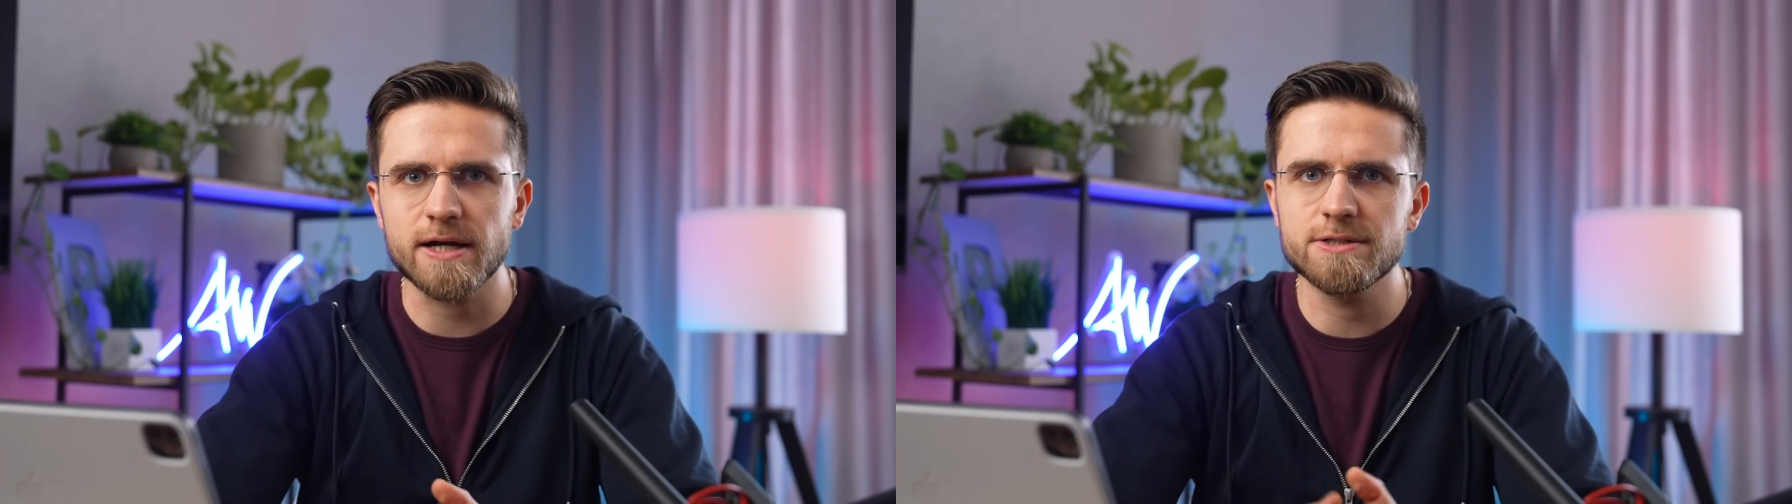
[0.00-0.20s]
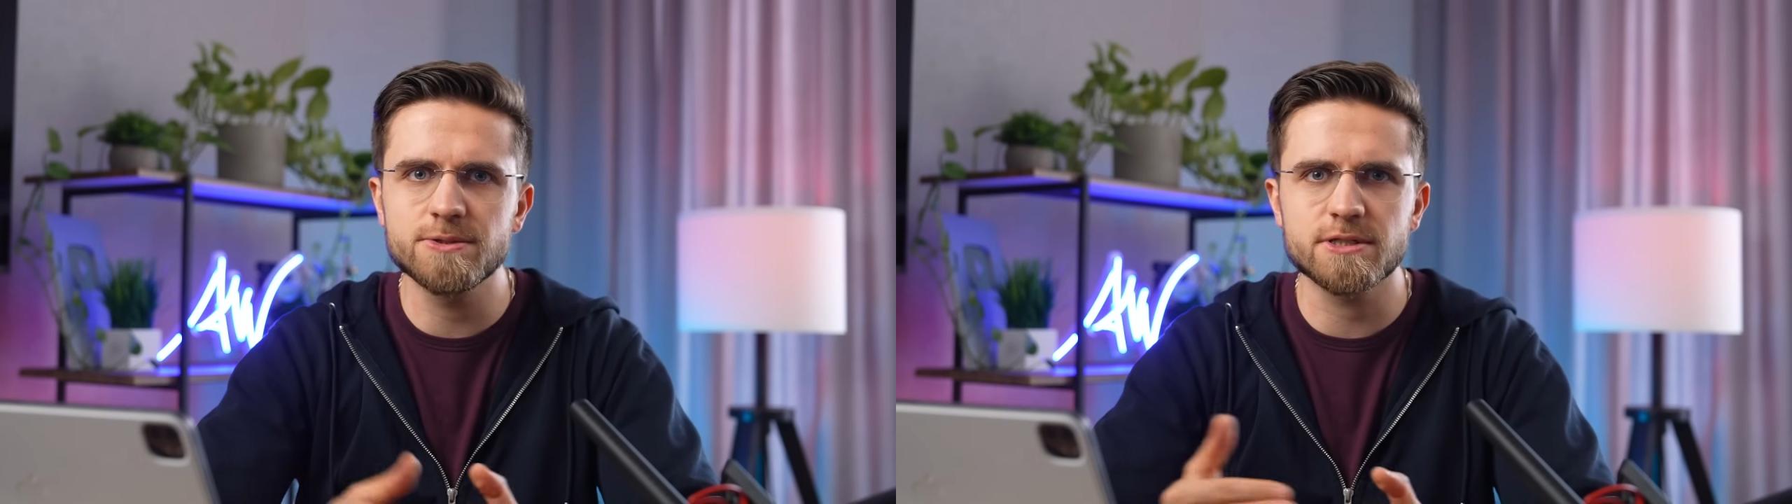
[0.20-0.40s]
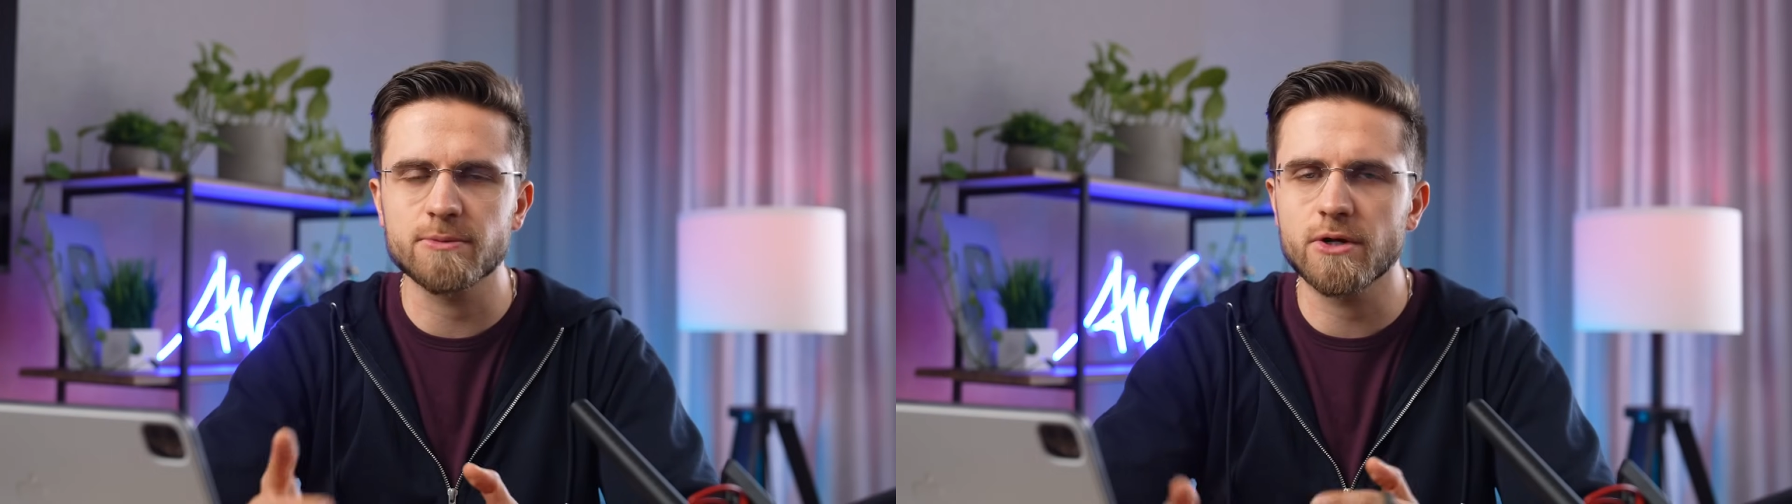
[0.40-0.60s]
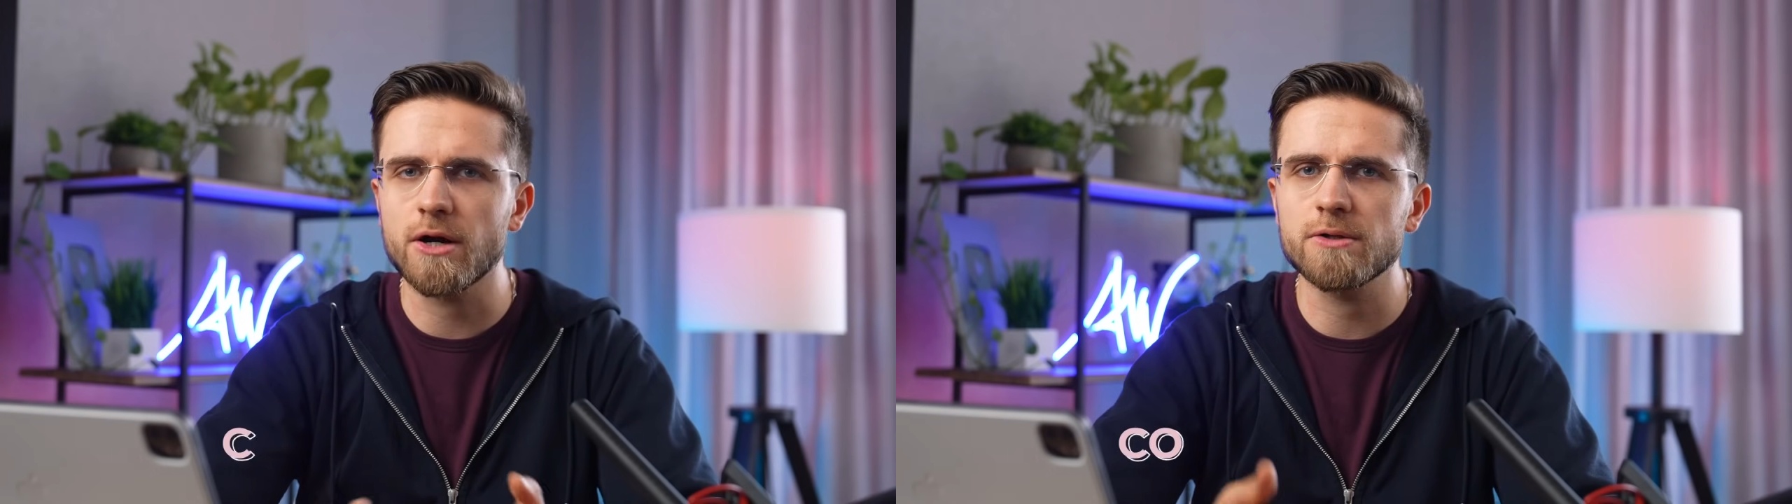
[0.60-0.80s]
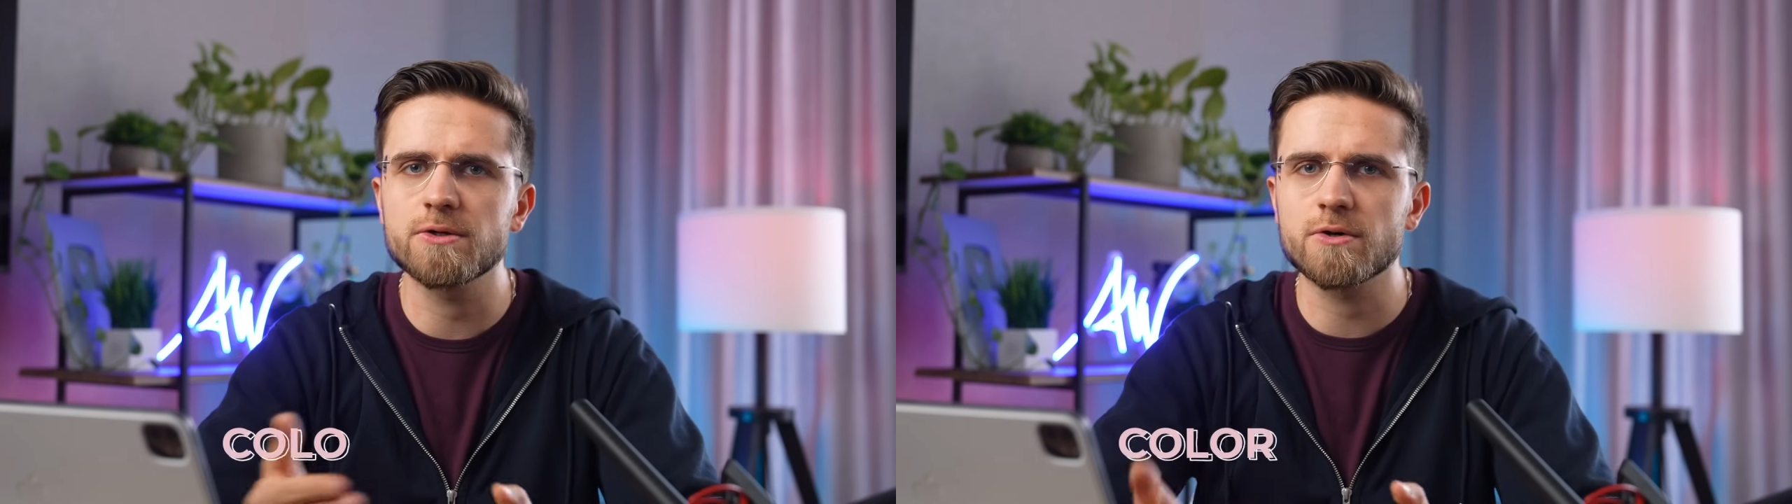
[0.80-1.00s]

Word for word: I do some color